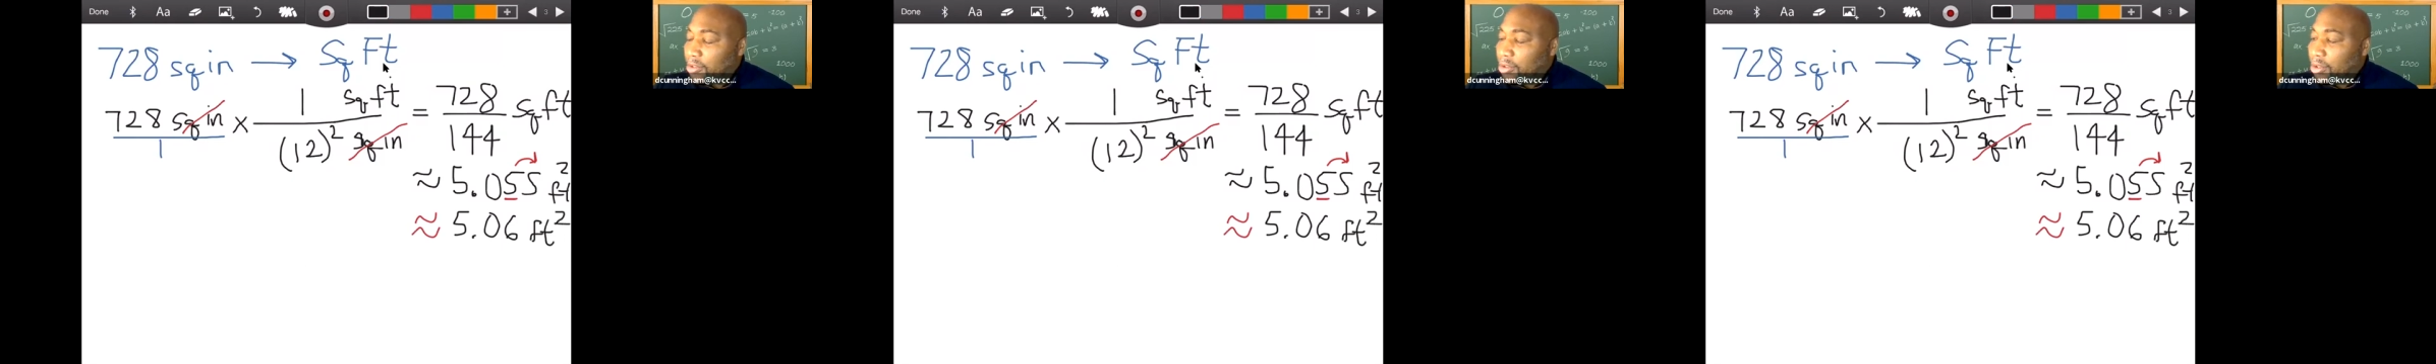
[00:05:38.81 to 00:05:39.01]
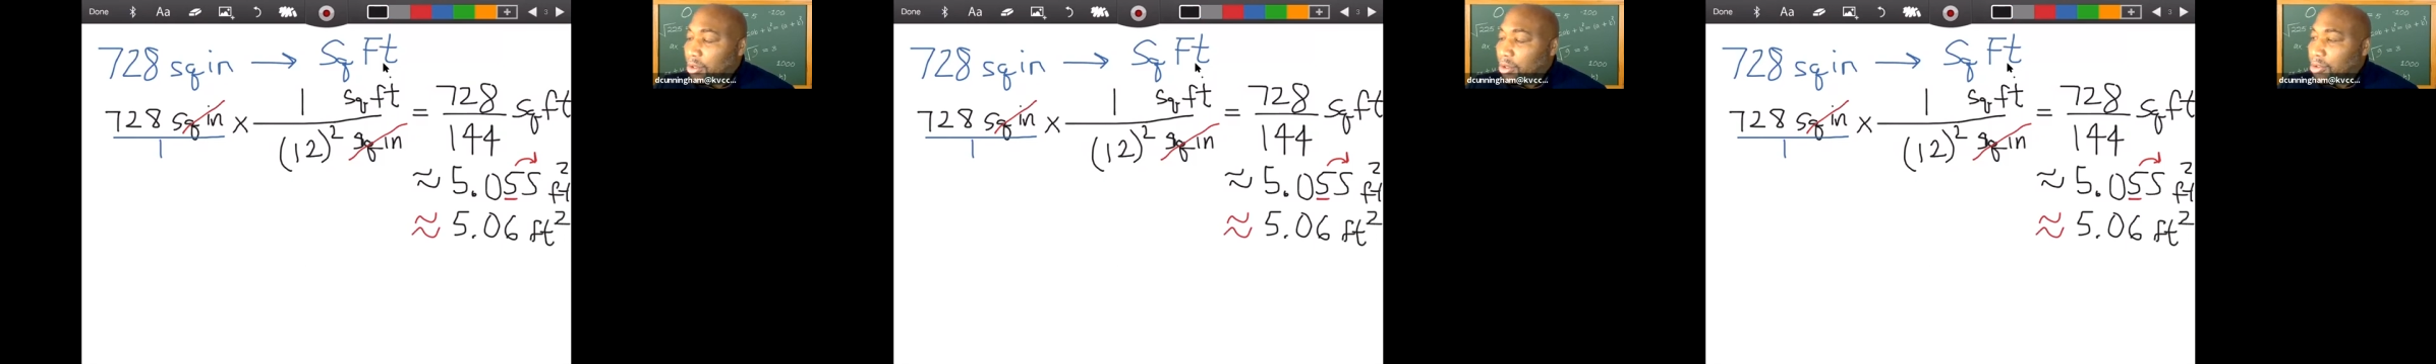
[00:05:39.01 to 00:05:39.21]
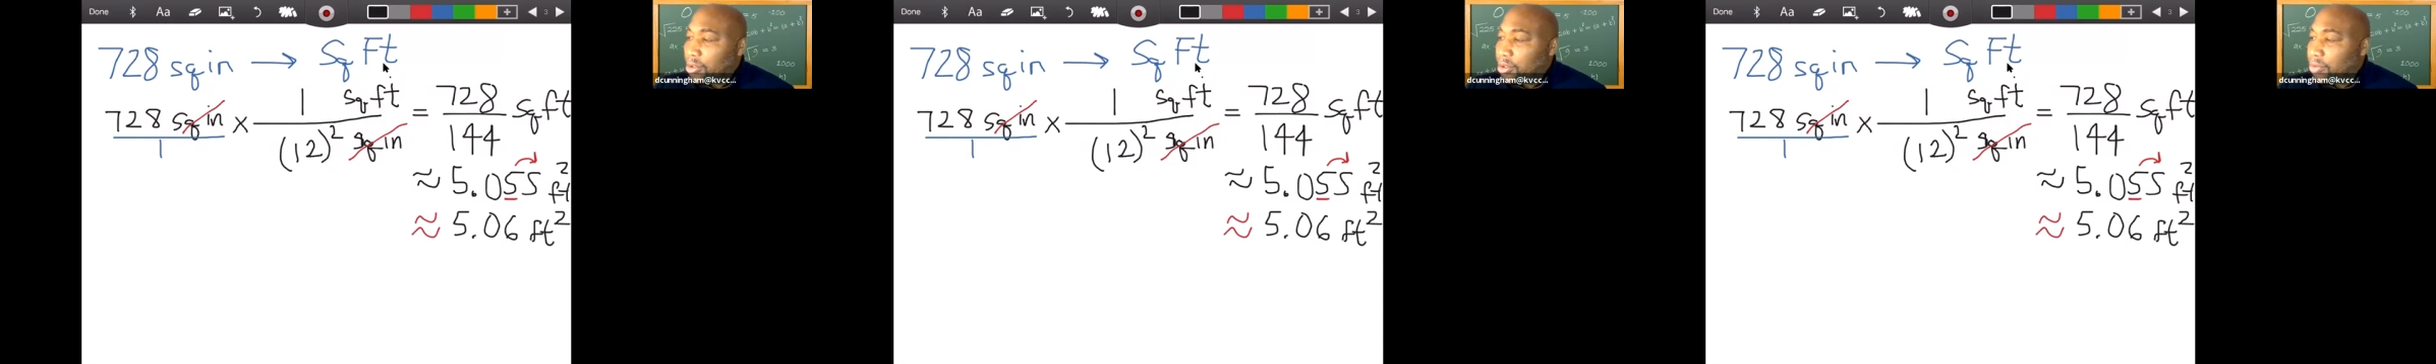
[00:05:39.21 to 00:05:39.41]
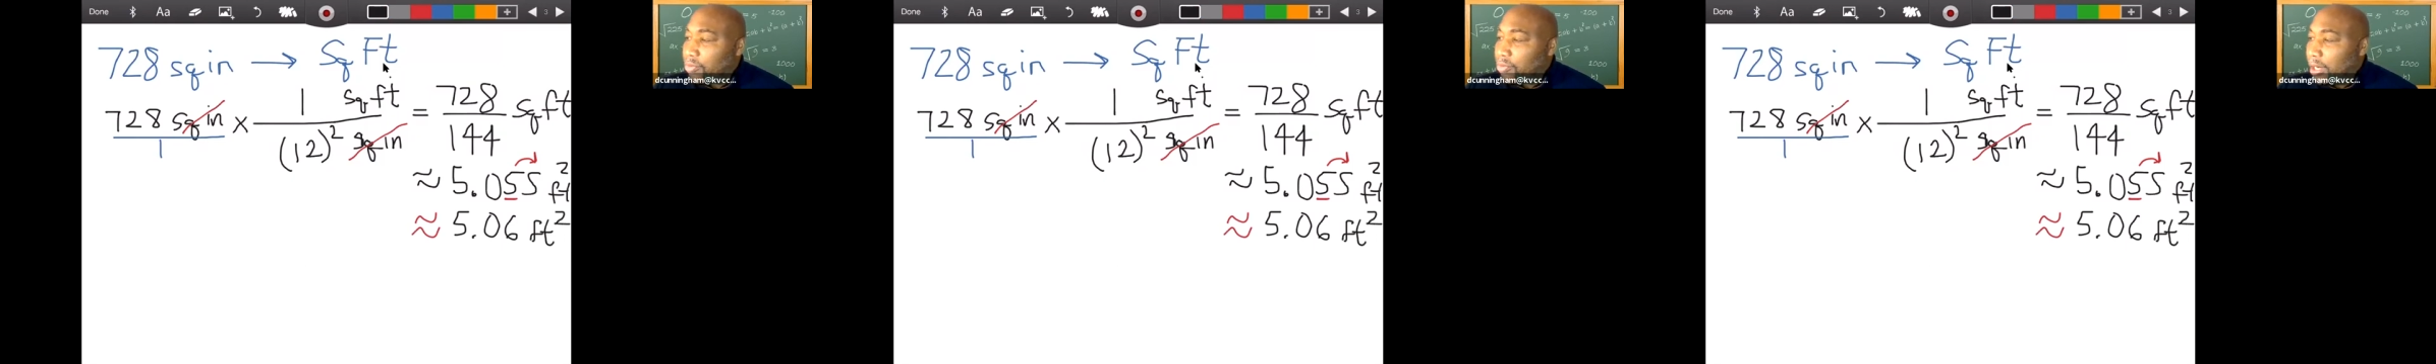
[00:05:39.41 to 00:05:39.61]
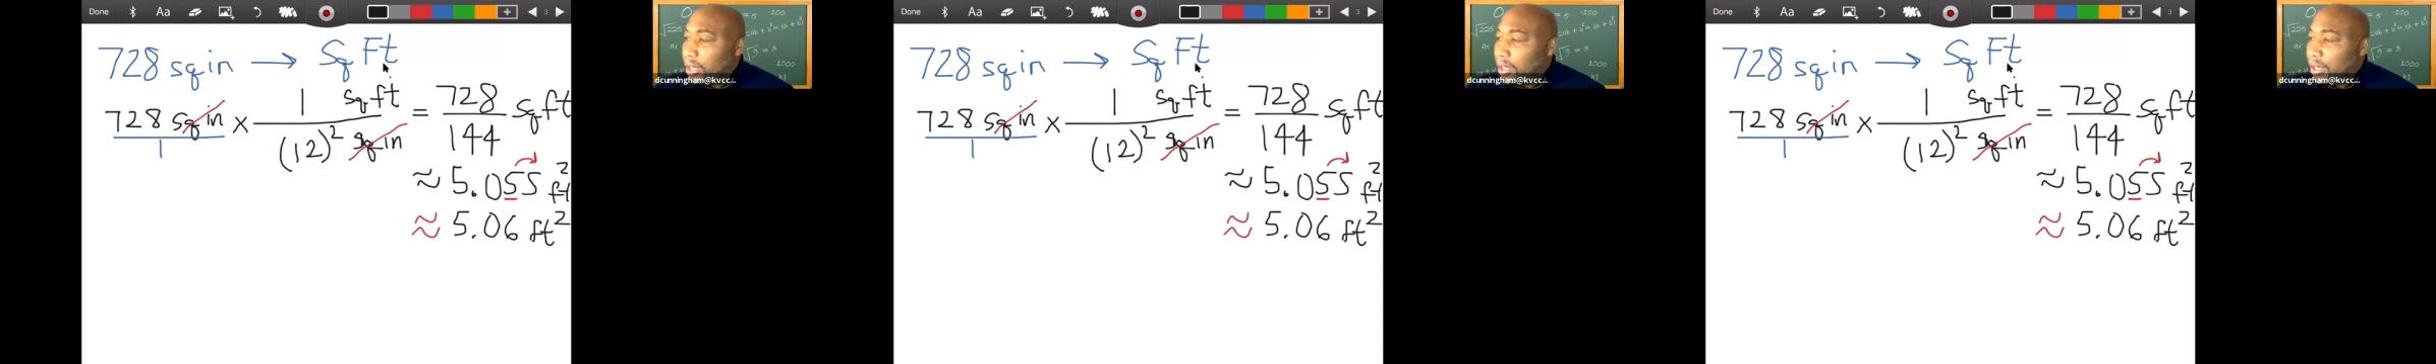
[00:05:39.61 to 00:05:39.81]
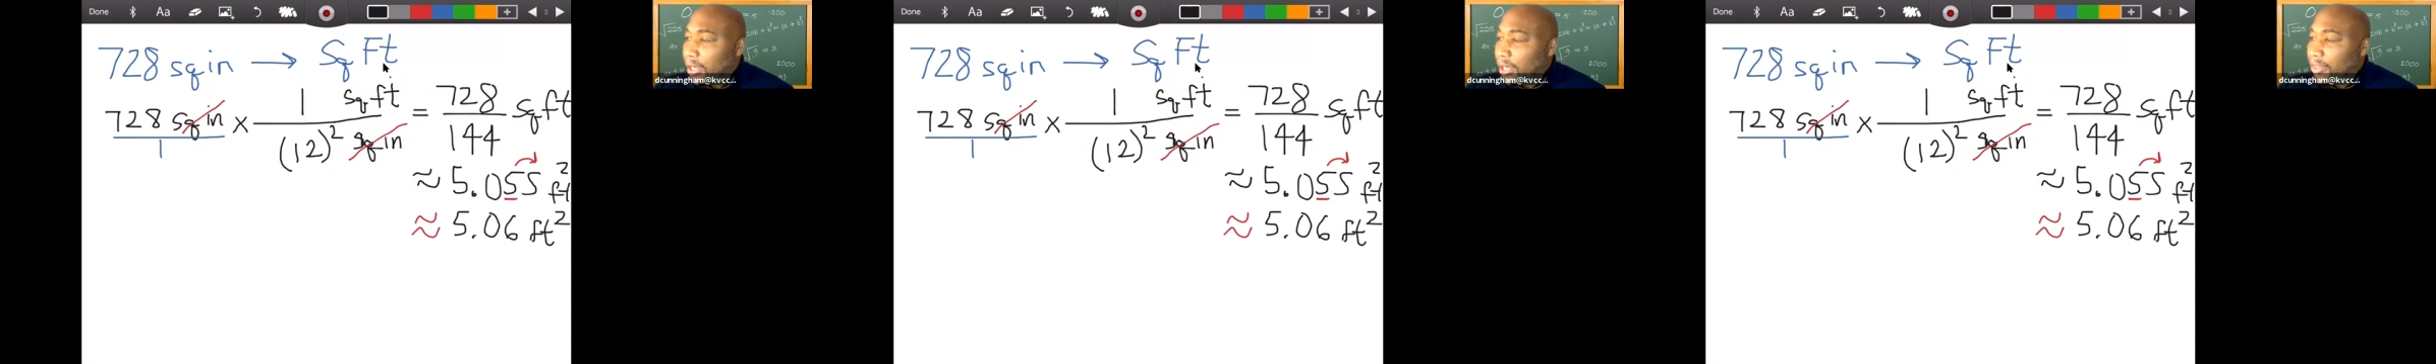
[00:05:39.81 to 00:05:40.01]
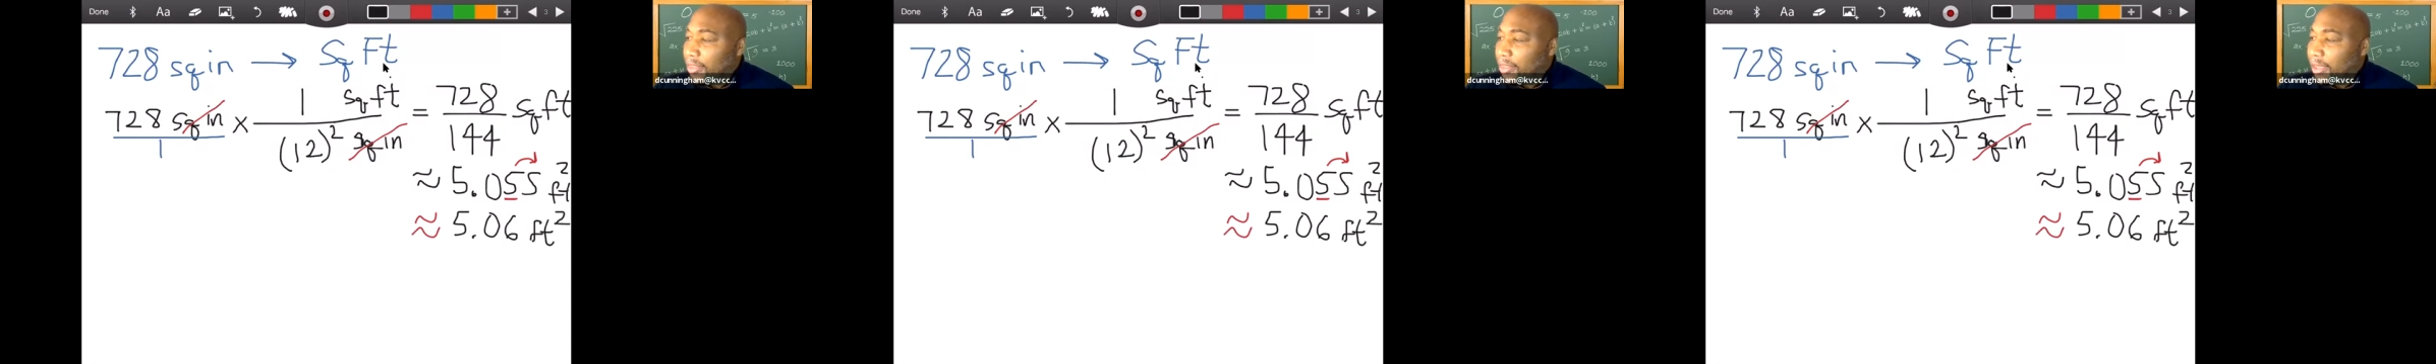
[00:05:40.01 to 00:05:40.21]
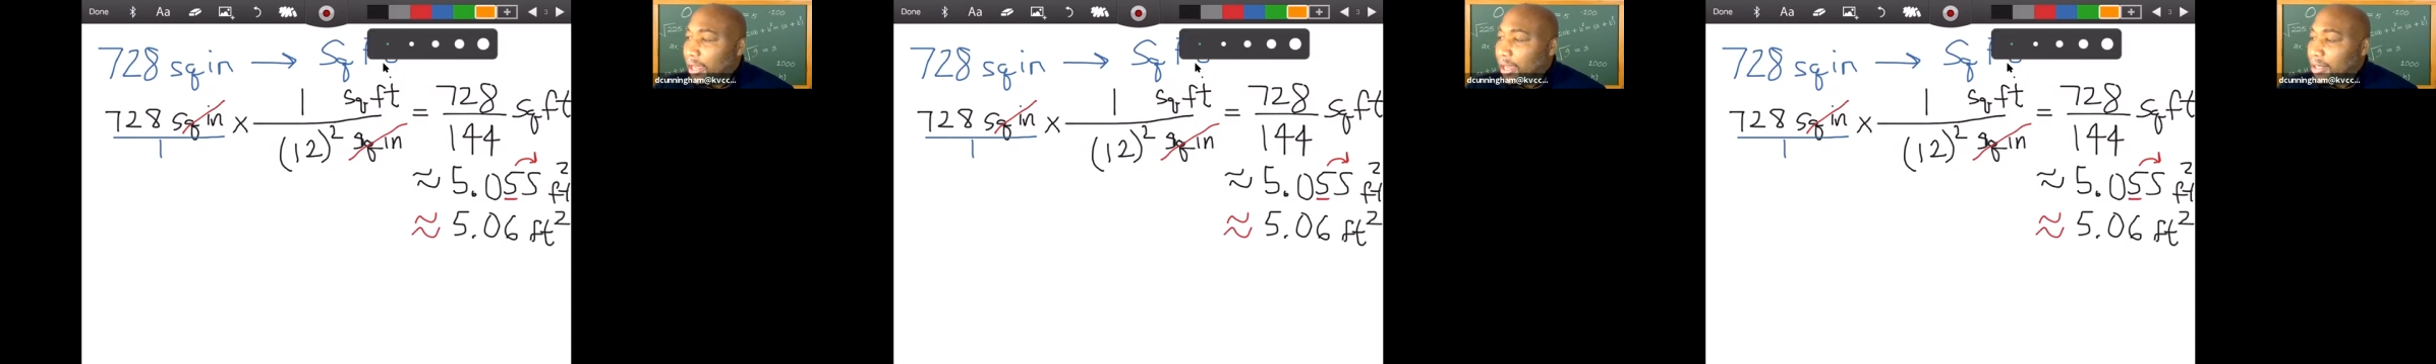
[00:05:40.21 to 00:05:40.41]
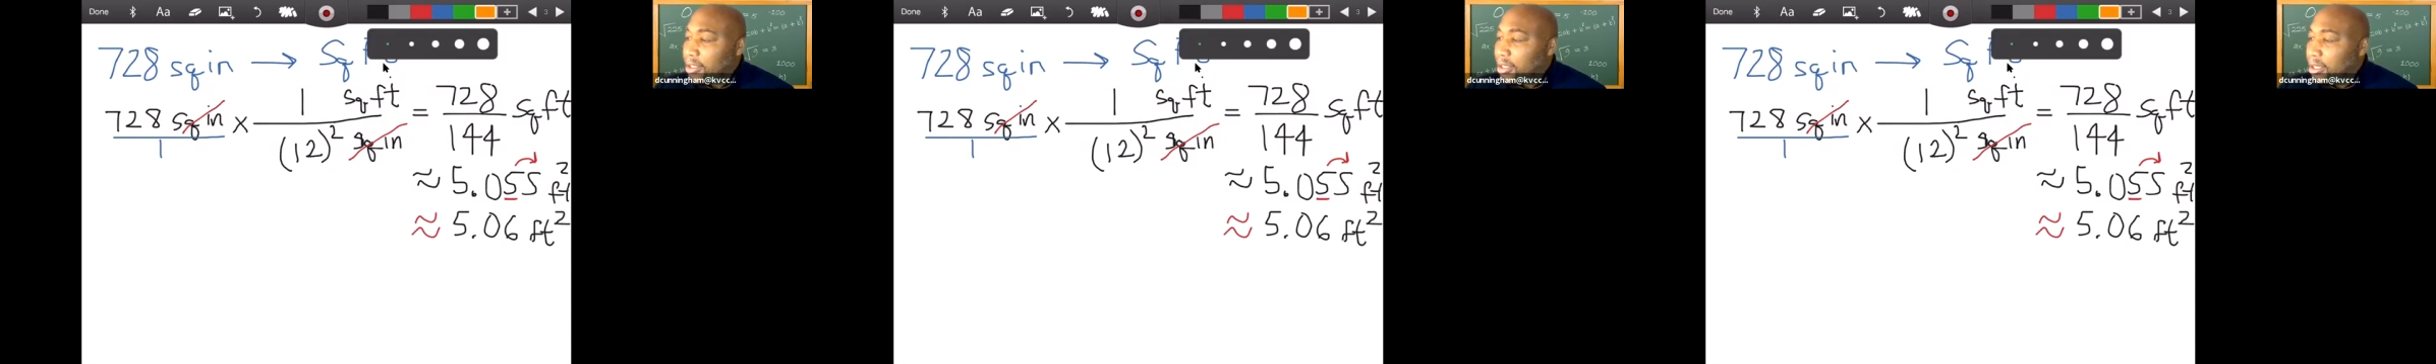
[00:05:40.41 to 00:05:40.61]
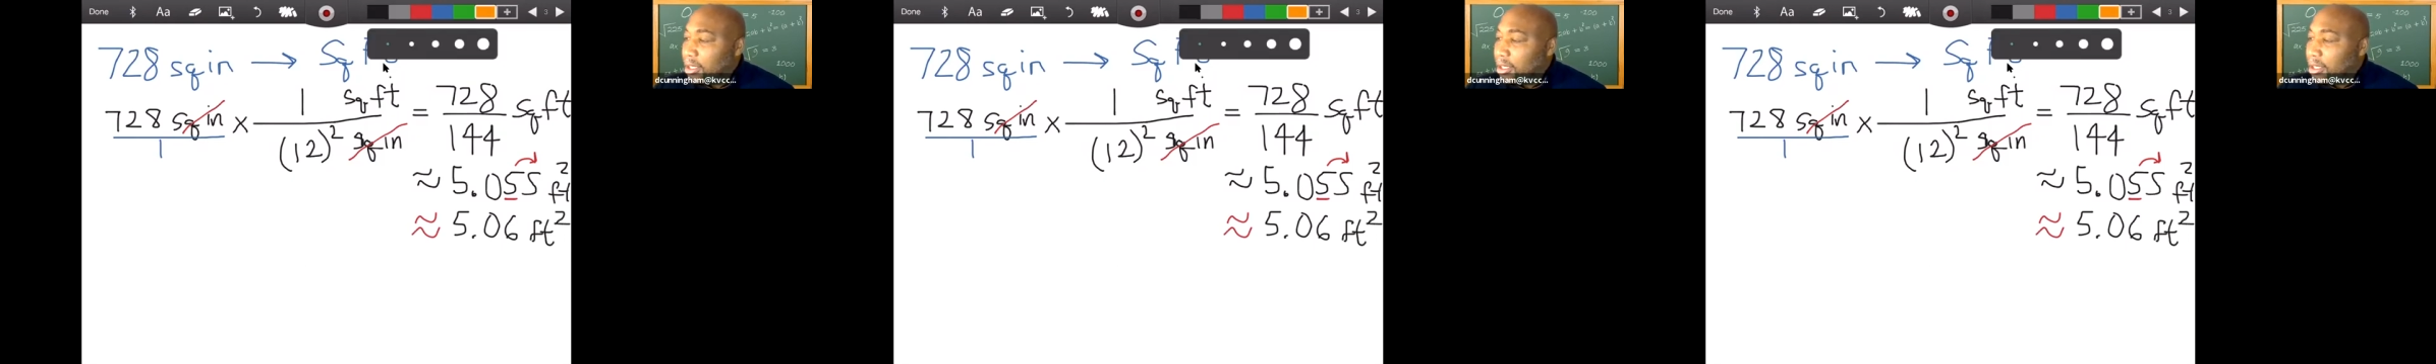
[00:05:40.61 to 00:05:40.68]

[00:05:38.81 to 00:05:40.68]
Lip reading: So you also can write it like that